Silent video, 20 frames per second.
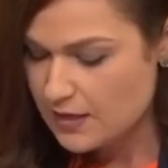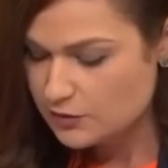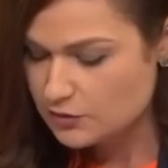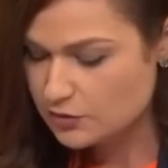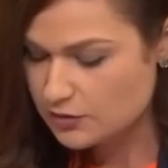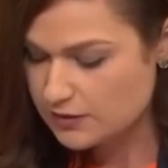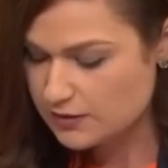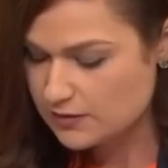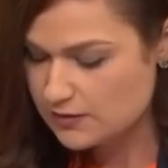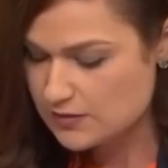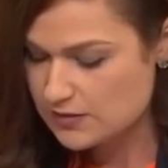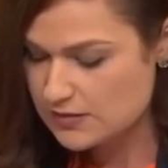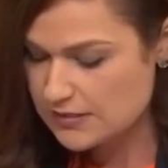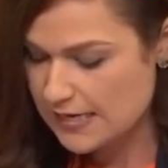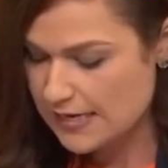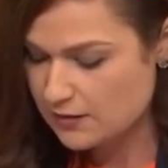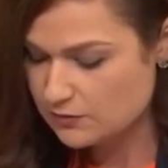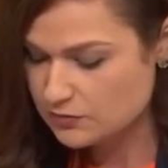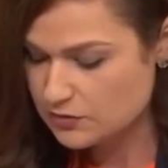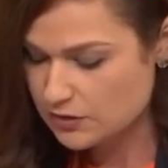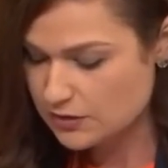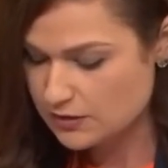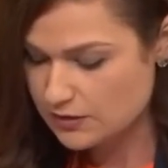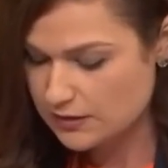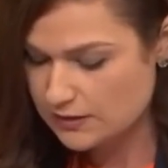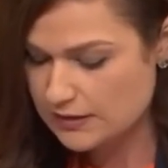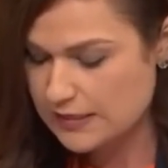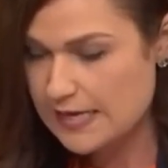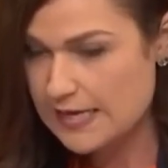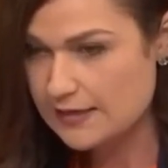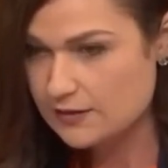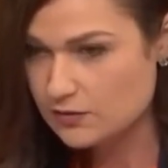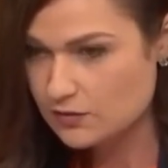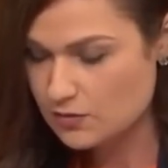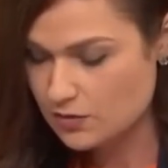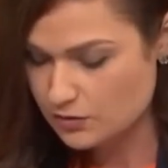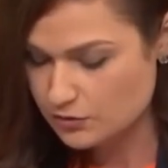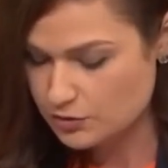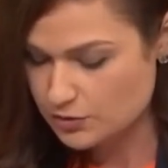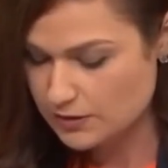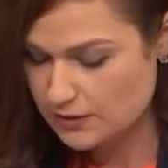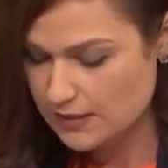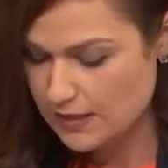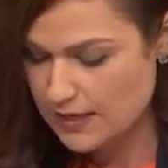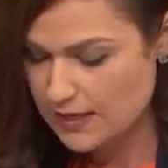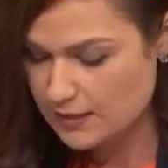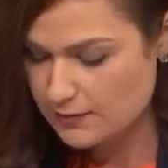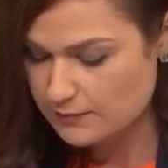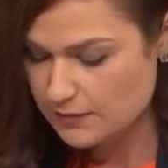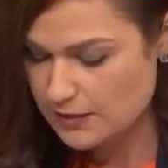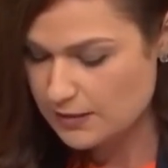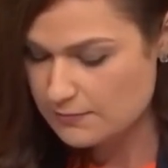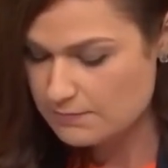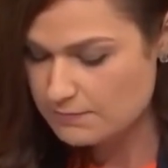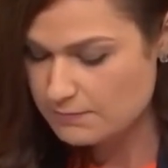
During this downturn in the agriculture economy,